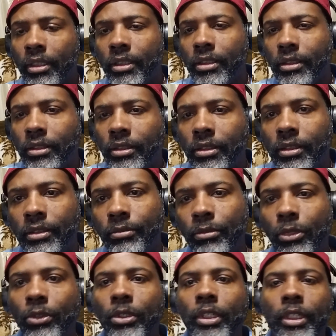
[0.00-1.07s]
Good
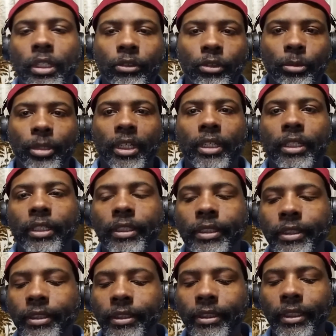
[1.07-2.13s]
morning, everybody.
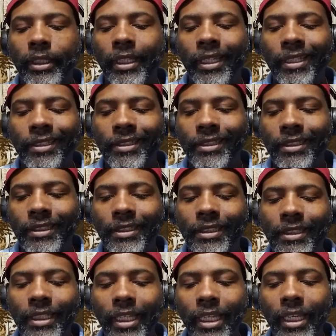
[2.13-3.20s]
And
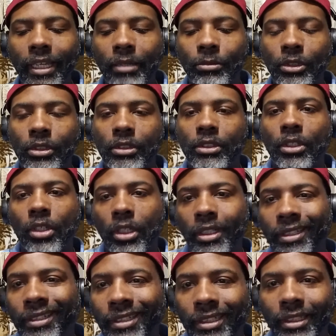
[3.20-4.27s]
today I'm going to talk a
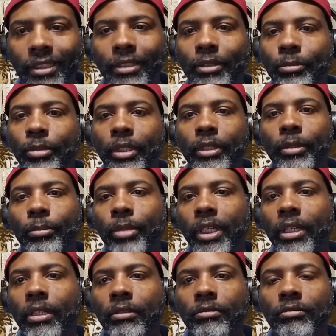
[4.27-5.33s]
little bit
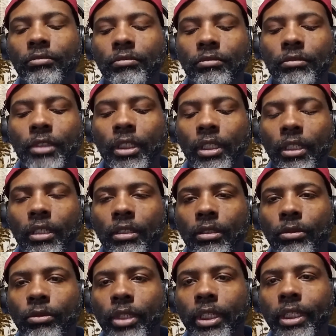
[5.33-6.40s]
about
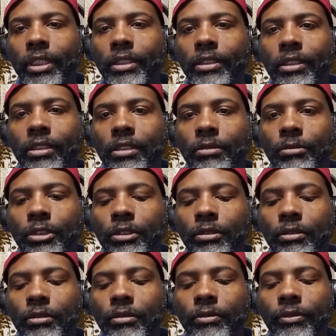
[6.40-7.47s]
the ranking system
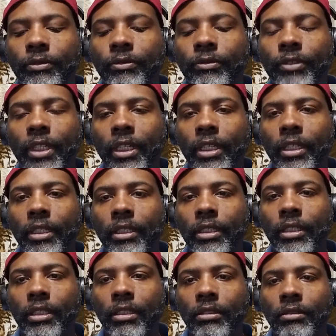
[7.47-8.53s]
you'll find
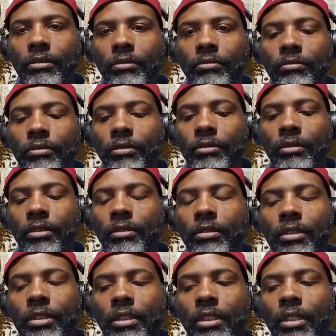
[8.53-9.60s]
and
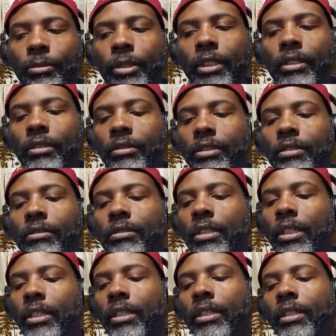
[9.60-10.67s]
come in
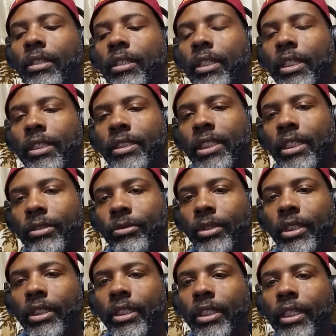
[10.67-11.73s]
contact
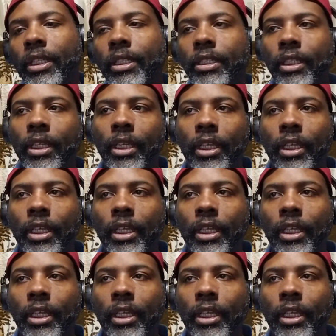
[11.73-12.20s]
with at